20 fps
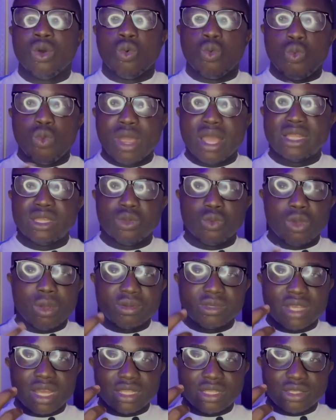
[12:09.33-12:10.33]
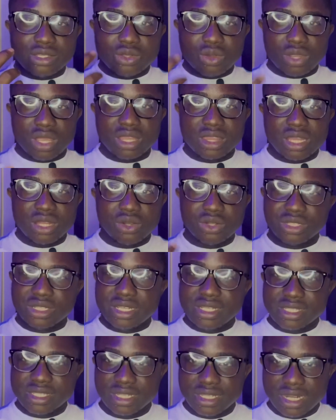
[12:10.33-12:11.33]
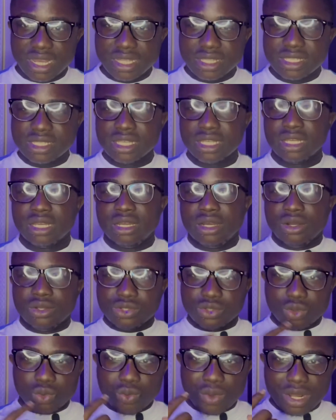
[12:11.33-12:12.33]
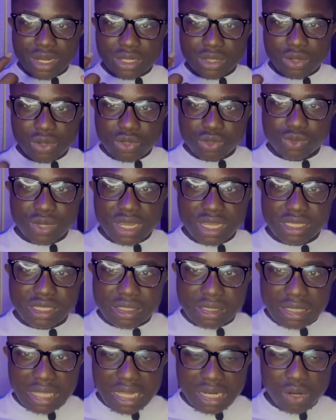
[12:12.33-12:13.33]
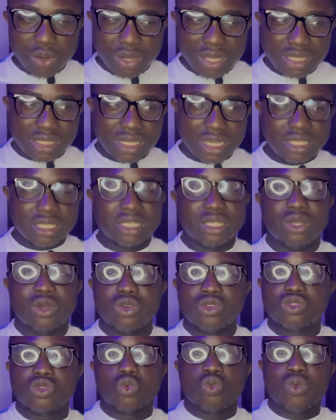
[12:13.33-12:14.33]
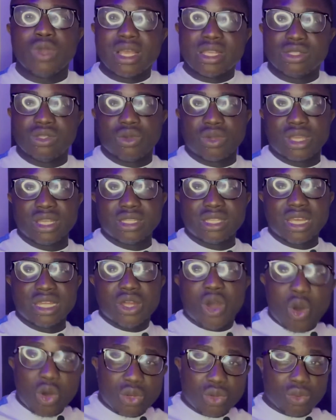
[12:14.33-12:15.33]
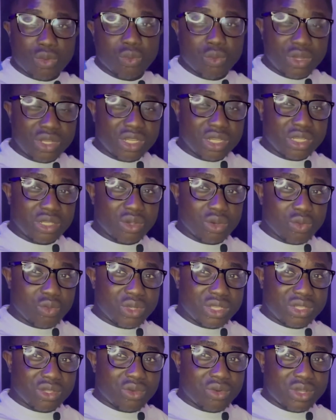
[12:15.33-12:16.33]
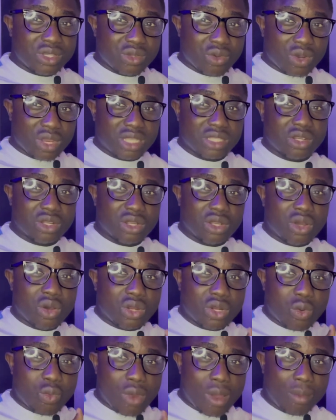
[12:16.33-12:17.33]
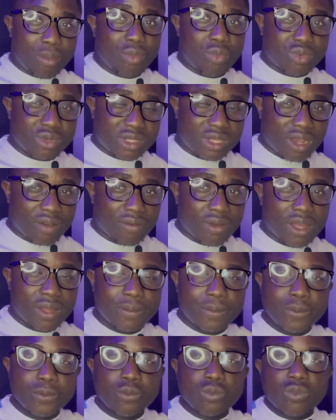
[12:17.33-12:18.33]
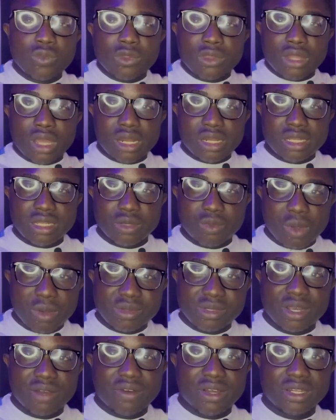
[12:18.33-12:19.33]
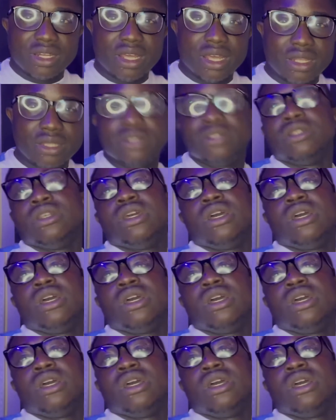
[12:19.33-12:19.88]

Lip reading: where the website is located on the internet. So when it knows where it's then located, it goes to where it's located on the which is always located on the web server. Then the web server then